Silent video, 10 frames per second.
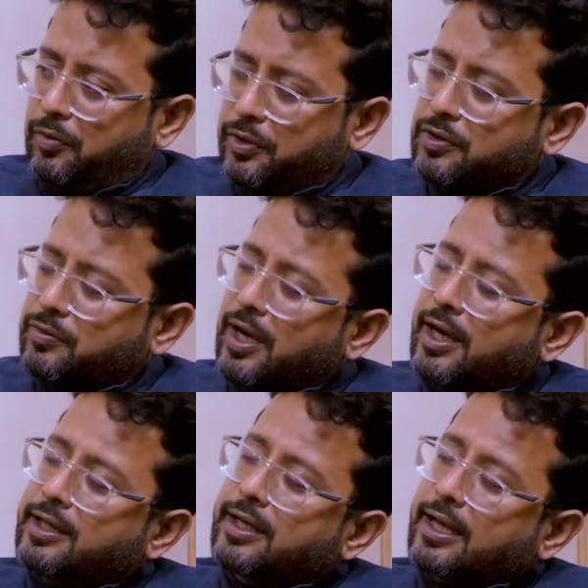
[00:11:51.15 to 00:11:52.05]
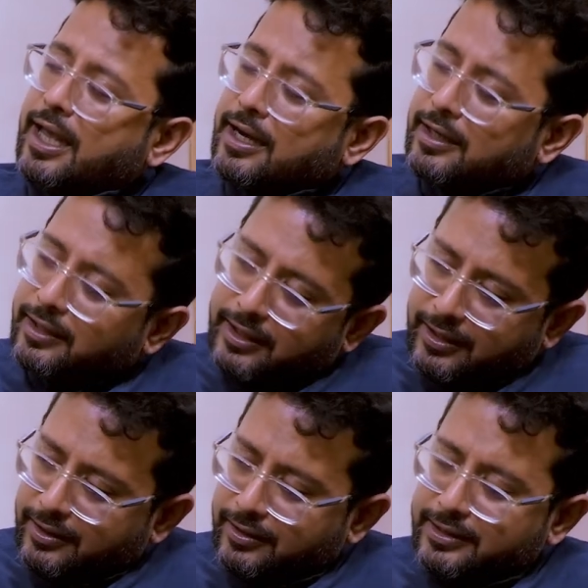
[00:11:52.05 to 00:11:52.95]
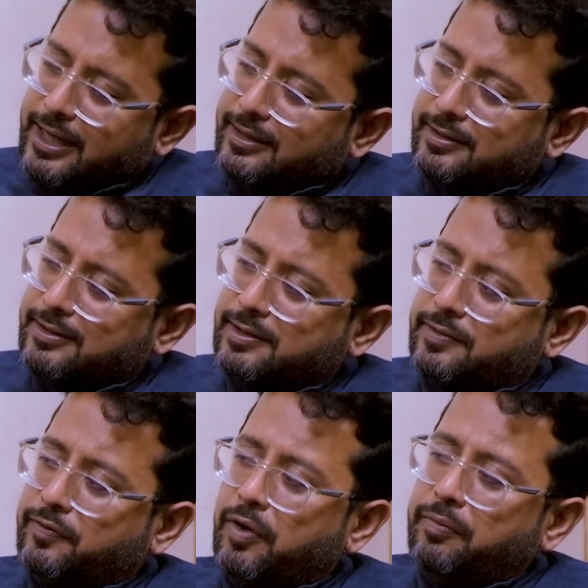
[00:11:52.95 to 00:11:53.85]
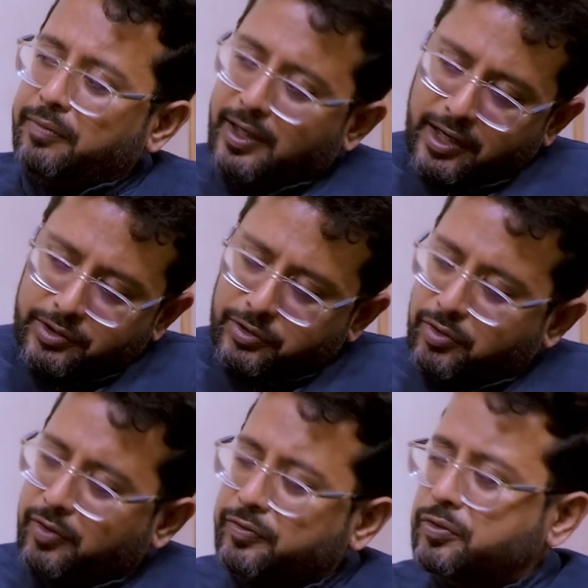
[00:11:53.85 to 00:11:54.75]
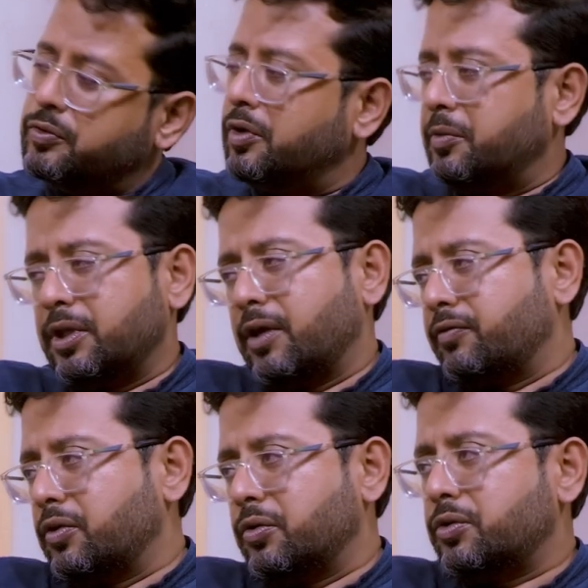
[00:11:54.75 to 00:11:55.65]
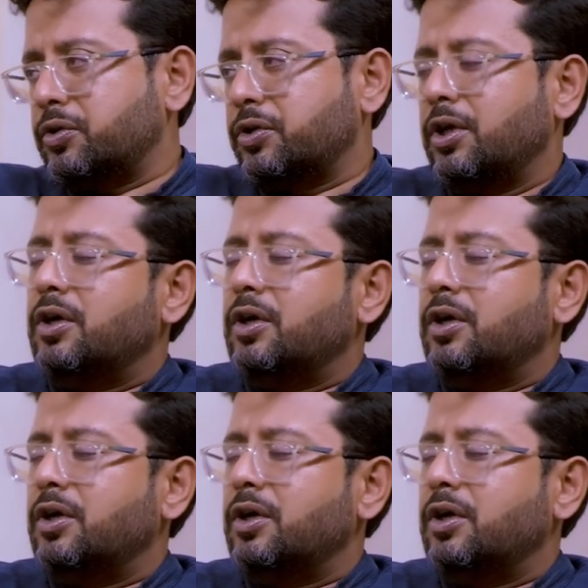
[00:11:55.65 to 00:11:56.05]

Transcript: which is why the canonical texts from Bill Ashcroft to Amitav Ghosh